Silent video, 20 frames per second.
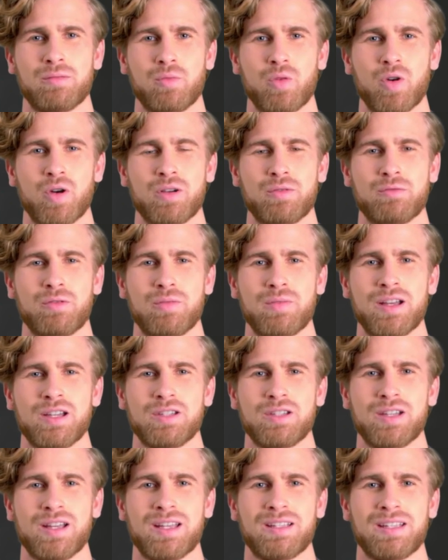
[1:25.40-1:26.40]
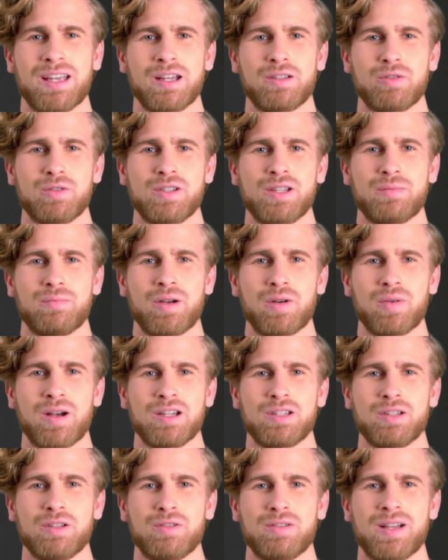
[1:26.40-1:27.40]
more information at
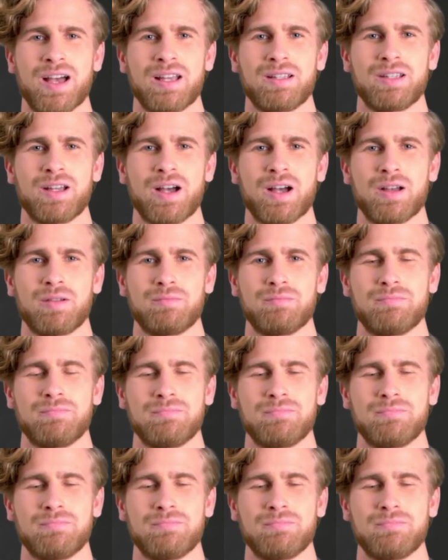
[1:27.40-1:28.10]
edusimulation.com.